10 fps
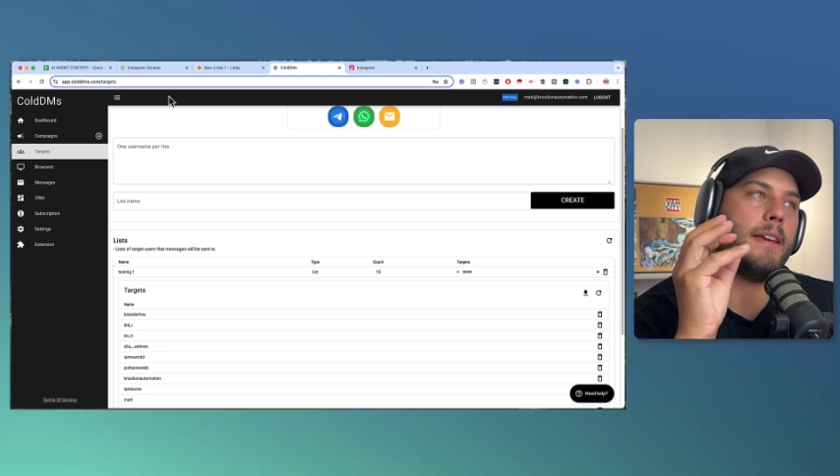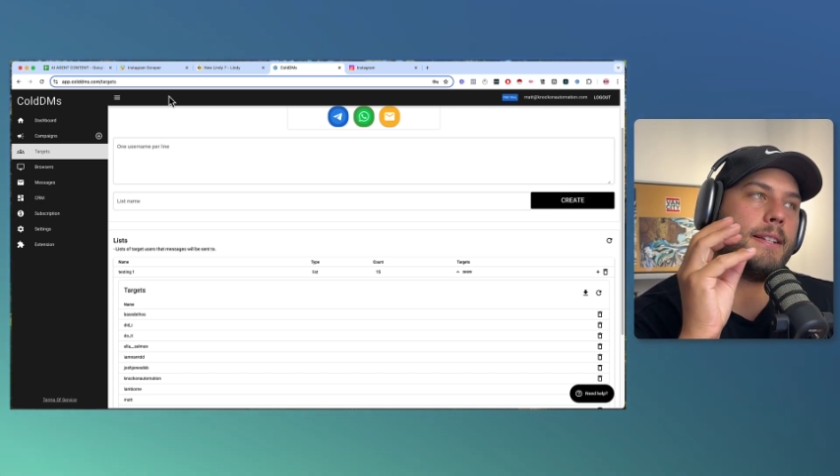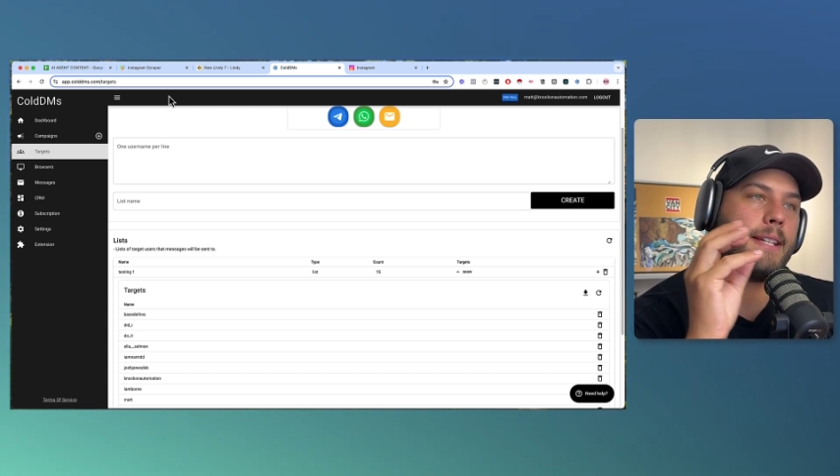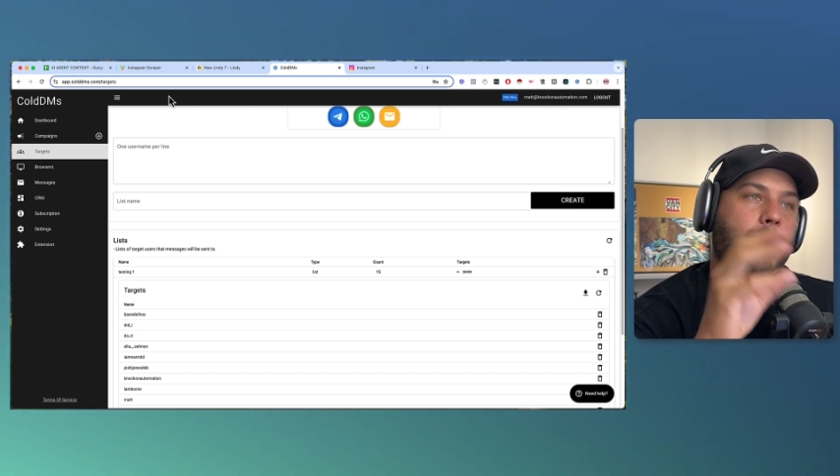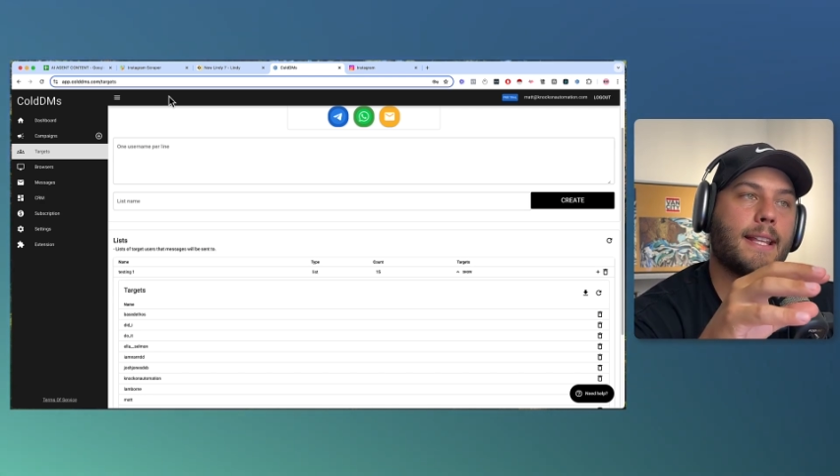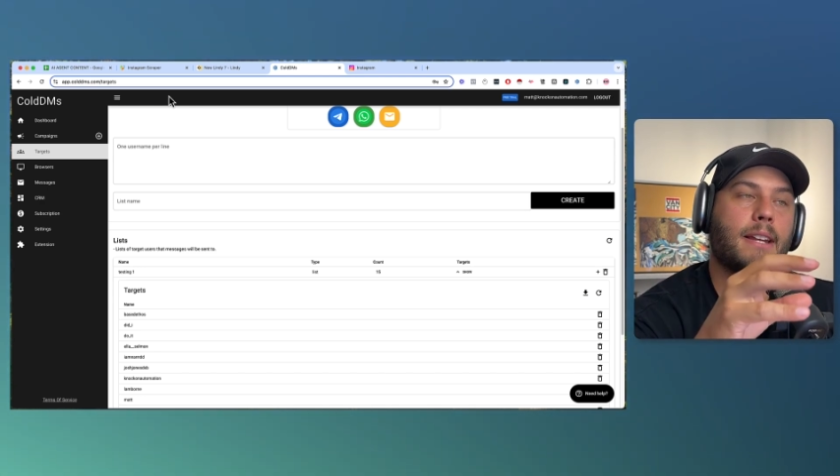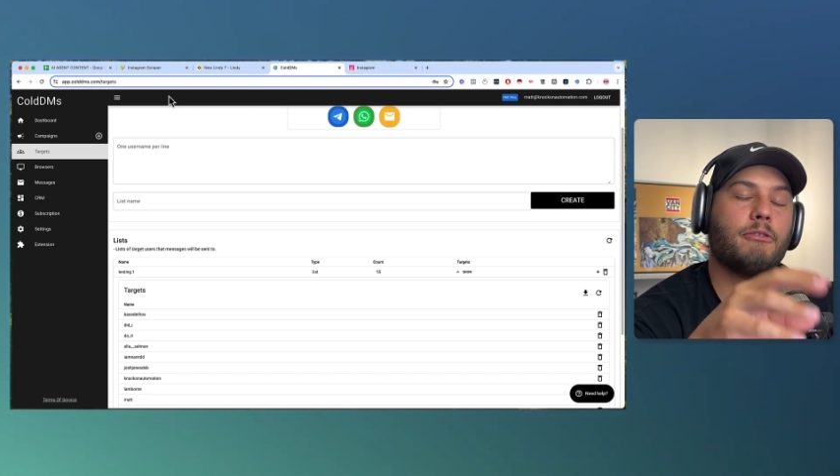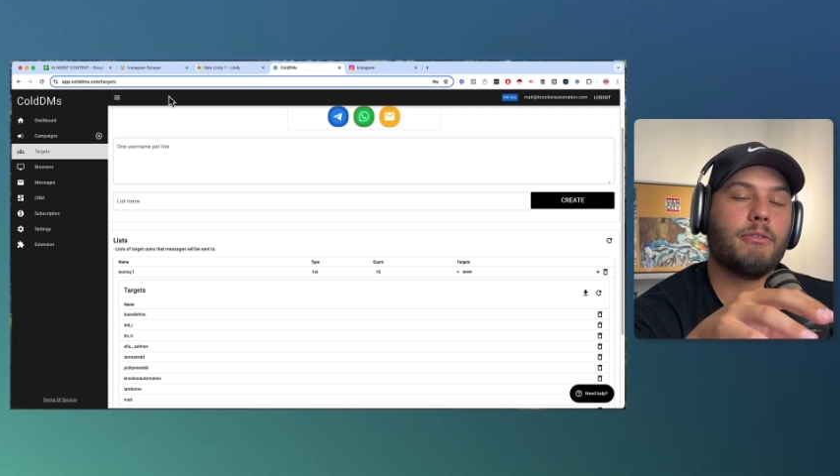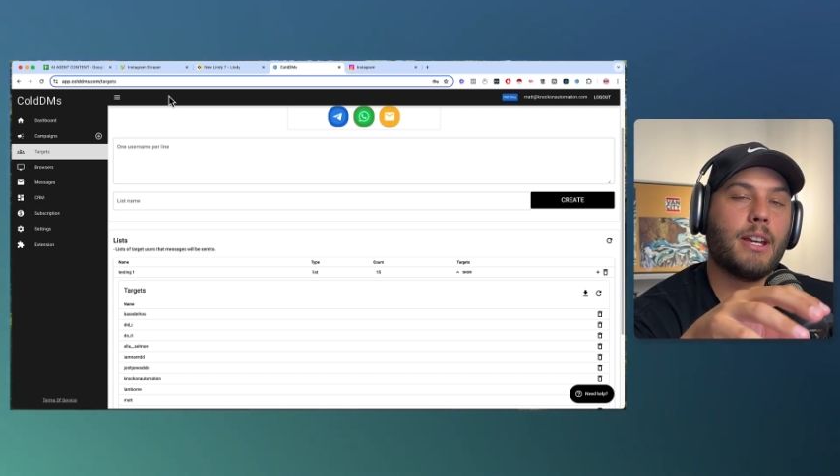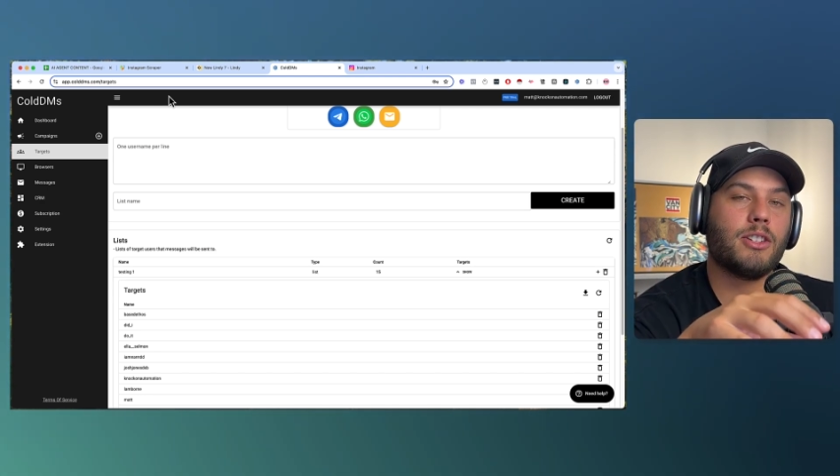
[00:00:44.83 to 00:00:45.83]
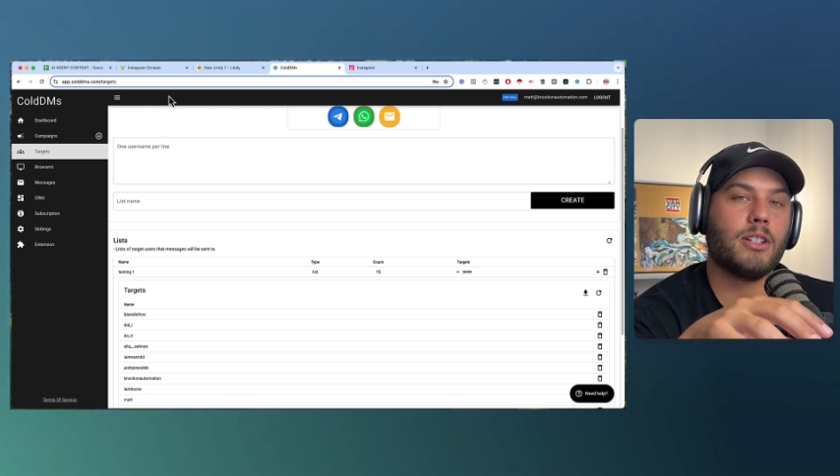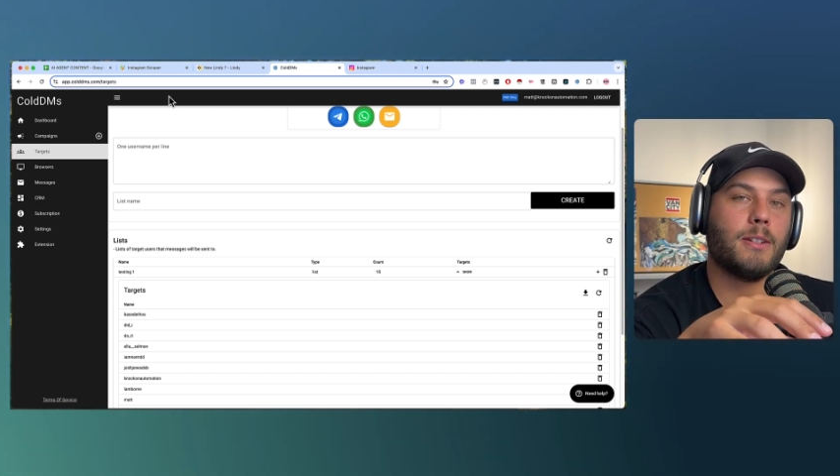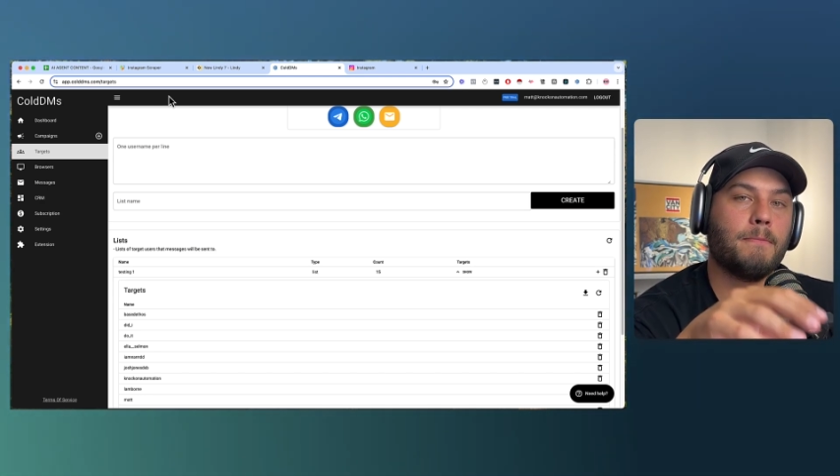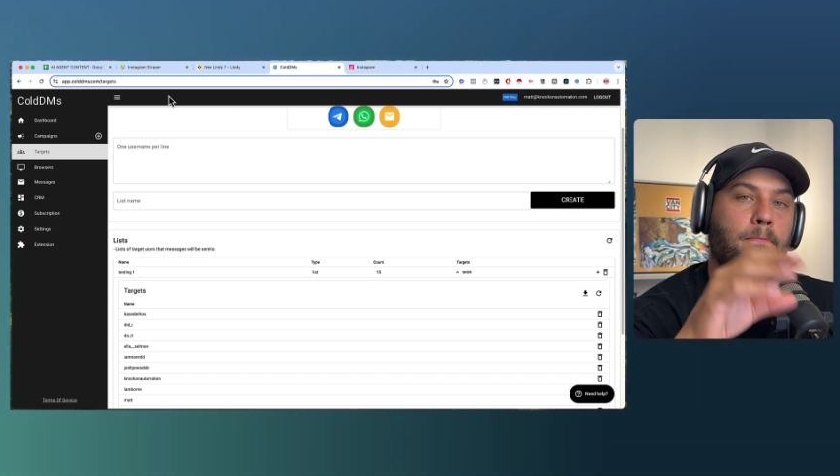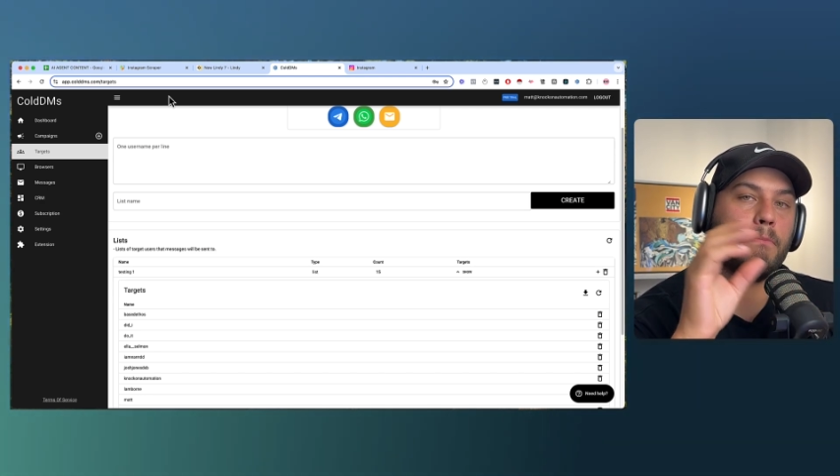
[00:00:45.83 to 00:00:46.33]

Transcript: then take that information,